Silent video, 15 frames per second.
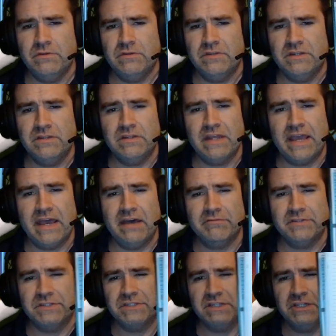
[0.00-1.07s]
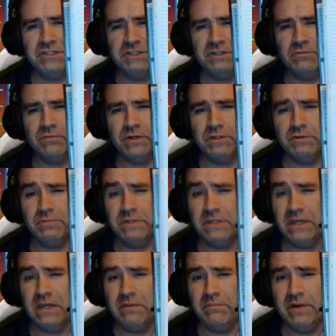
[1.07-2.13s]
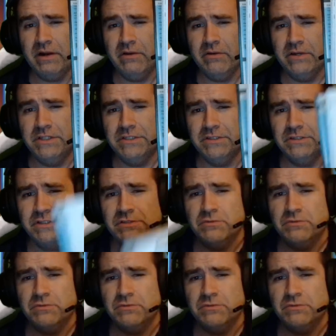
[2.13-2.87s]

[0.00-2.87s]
didn't have a session where you became Power Rangers,